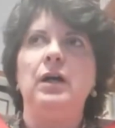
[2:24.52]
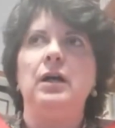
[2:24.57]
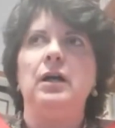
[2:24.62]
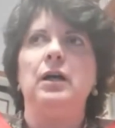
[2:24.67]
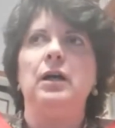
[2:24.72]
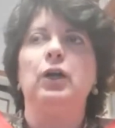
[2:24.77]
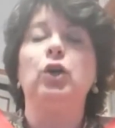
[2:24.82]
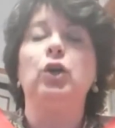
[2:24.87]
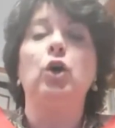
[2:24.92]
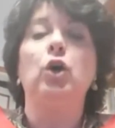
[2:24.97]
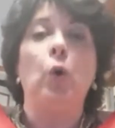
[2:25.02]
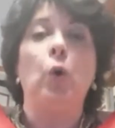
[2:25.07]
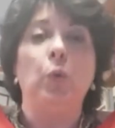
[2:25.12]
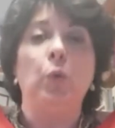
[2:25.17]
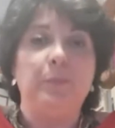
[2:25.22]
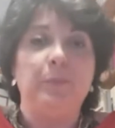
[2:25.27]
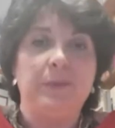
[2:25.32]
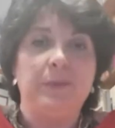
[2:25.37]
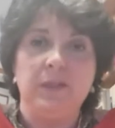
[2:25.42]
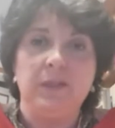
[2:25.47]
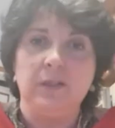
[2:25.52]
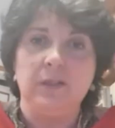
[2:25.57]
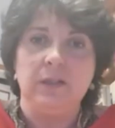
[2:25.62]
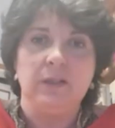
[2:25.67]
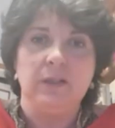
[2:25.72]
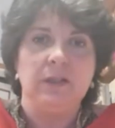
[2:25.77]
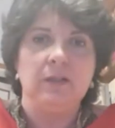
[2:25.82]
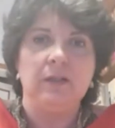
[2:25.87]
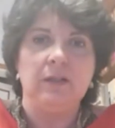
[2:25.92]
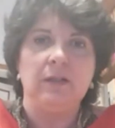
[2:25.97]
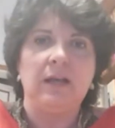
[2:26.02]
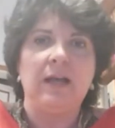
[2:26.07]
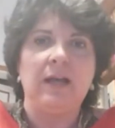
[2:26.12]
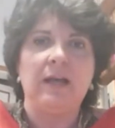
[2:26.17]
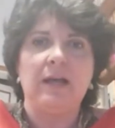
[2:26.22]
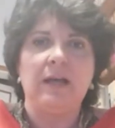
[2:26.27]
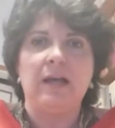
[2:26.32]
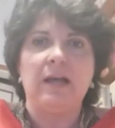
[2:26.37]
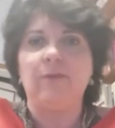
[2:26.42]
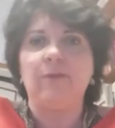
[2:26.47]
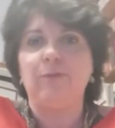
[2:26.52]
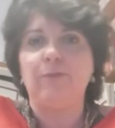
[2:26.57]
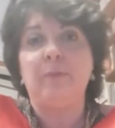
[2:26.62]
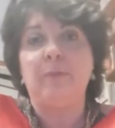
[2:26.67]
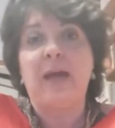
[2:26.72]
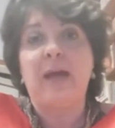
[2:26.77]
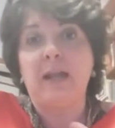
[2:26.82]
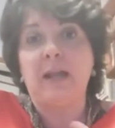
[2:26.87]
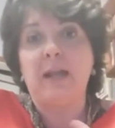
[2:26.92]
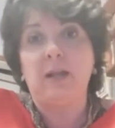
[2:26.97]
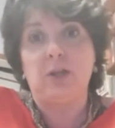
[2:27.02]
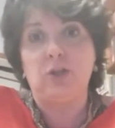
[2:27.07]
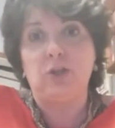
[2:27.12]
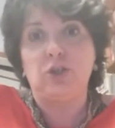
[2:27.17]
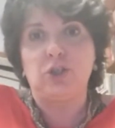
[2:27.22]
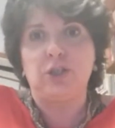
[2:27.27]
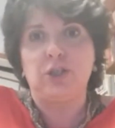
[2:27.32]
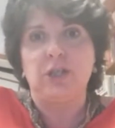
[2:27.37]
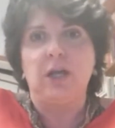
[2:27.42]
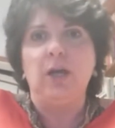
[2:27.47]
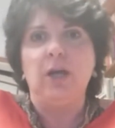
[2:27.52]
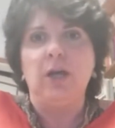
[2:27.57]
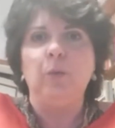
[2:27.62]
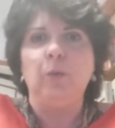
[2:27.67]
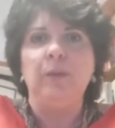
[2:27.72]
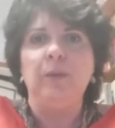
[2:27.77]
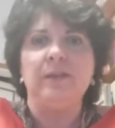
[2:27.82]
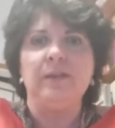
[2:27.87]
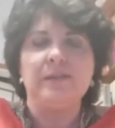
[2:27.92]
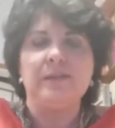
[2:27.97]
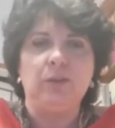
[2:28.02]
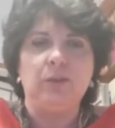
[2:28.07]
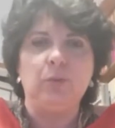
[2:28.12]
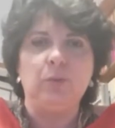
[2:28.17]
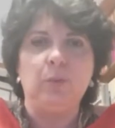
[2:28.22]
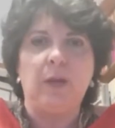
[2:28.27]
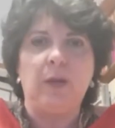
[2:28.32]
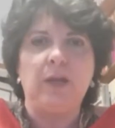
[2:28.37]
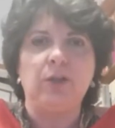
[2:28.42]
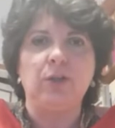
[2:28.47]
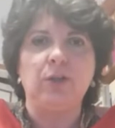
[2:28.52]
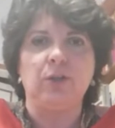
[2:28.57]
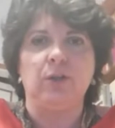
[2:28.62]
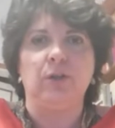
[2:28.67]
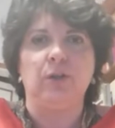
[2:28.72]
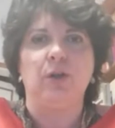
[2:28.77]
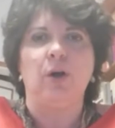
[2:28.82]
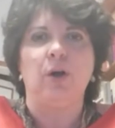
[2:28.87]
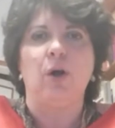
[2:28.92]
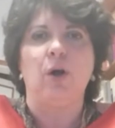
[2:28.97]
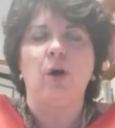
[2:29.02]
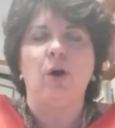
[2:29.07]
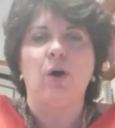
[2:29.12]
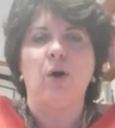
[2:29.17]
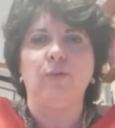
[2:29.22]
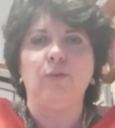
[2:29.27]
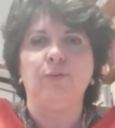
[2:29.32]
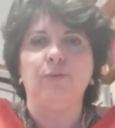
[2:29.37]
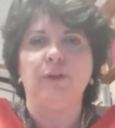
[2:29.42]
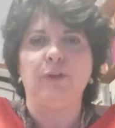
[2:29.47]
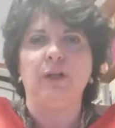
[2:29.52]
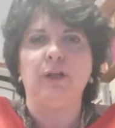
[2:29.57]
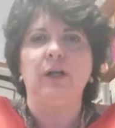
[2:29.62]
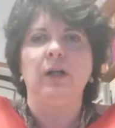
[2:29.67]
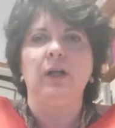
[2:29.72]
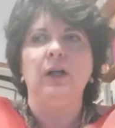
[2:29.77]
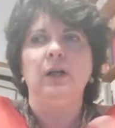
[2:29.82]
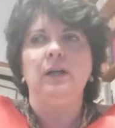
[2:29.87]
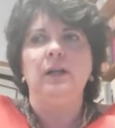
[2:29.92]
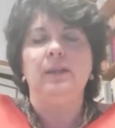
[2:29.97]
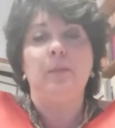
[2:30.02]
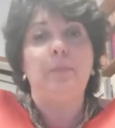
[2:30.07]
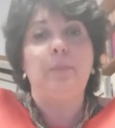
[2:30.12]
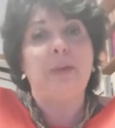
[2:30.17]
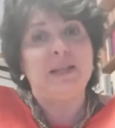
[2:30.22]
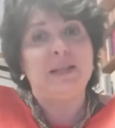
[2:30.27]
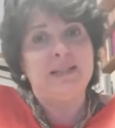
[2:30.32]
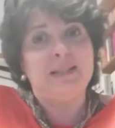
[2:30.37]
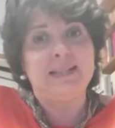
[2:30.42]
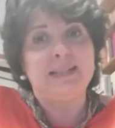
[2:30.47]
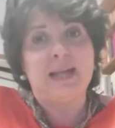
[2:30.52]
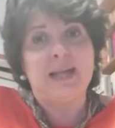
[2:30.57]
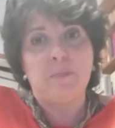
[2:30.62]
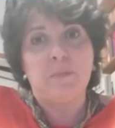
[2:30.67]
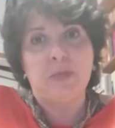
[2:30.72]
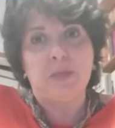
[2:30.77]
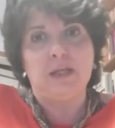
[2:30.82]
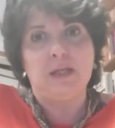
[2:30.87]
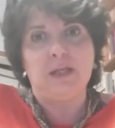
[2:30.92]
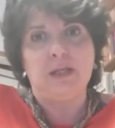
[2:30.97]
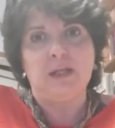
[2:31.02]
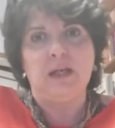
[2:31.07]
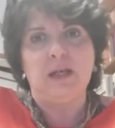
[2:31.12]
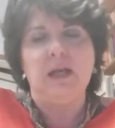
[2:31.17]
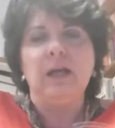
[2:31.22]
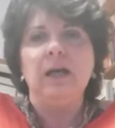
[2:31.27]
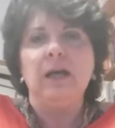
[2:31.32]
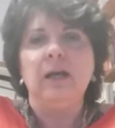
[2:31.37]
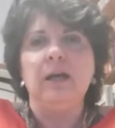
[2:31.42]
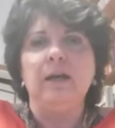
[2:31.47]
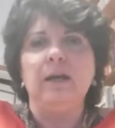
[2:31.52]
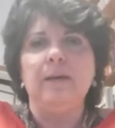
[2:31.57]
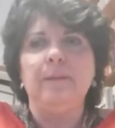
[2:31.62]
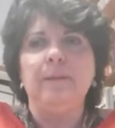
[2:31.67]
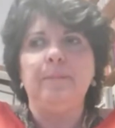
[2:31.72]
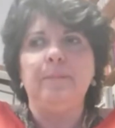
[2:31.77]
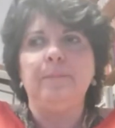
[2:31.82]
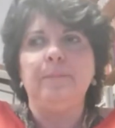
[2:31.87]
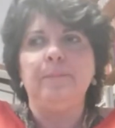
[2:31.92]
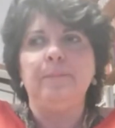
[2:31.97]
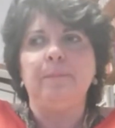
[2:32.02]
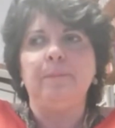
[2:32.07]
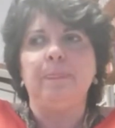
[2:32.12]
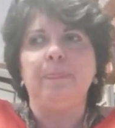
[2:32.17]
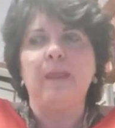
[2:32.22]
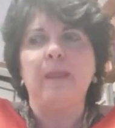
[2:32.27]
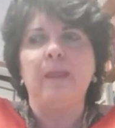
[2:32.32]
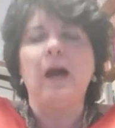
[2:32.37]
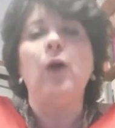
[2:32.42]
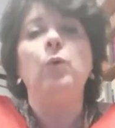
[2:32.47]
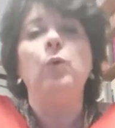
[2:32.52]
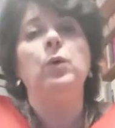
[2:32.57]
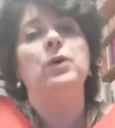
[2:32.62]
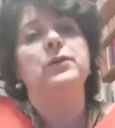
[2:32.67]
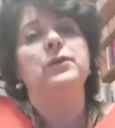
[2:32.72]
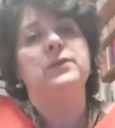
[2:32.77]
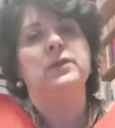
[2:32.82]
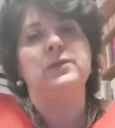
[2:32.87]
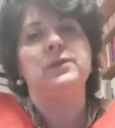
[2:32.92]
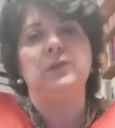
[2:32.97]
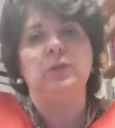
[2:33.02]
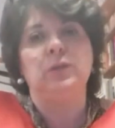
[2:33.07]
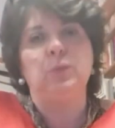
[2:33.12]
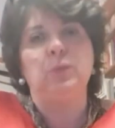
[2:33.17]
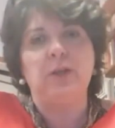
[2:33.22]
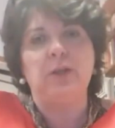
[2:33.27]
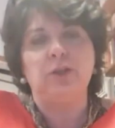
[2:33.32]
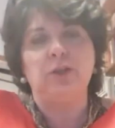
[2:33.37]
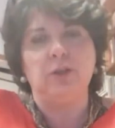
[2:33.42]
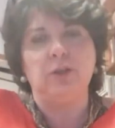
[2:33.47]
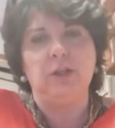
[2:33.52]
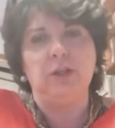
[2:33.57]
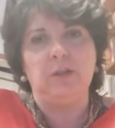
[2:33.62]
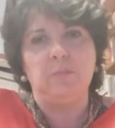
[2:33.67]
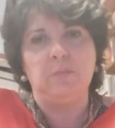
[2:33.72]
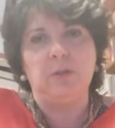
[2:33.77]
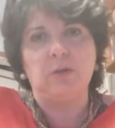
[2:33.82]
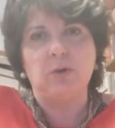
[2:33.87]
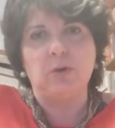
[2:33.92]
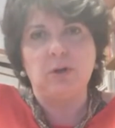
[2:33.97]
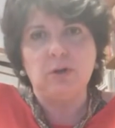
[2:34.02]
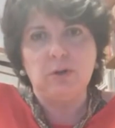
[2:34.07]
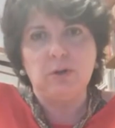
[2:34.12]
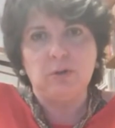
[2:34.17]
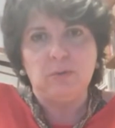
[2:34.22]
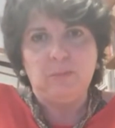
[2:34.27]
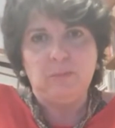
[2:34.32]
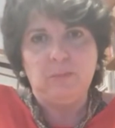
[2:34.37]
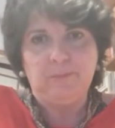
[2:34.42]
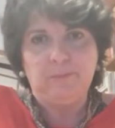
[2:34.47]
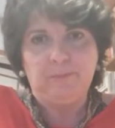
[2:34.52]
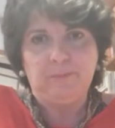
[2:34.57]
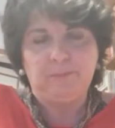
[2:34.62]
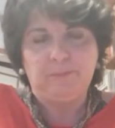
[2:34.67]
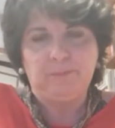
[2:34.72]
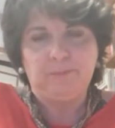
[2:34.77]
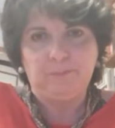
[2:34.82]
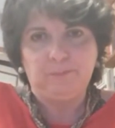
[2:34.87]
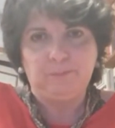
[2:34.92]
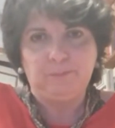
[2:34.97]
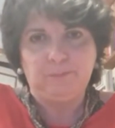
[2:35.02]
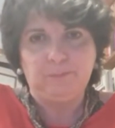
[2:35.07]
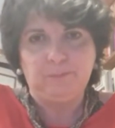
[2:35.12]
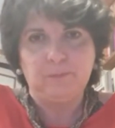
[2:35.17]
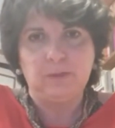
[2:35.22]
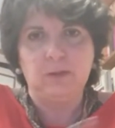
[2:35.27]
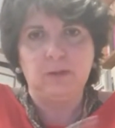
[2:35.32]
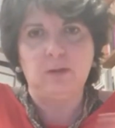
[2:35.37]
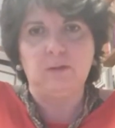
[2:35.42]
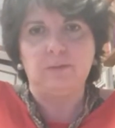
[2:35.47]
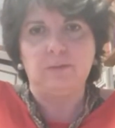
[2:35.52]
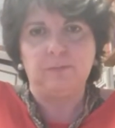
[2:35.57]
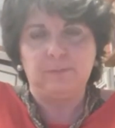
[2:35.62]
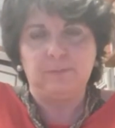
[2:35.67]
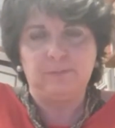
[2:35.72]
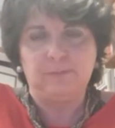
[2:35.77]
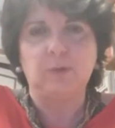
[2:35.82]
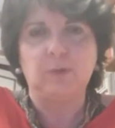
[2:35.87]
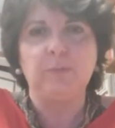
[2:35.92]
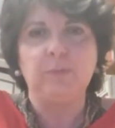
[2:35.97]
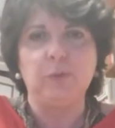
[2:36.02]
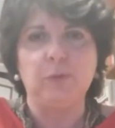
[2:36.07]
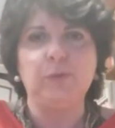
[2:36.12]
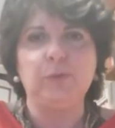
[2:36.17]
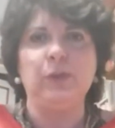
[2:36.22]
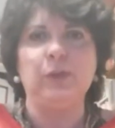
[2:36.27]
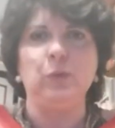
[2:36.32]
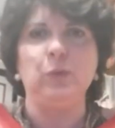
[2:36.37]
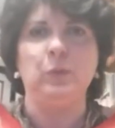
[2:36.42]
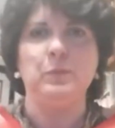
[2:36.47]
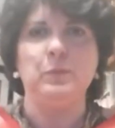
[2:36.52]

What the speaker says: coped, have managed with the situation of the pandemic. How was the situation in Morocco for museums?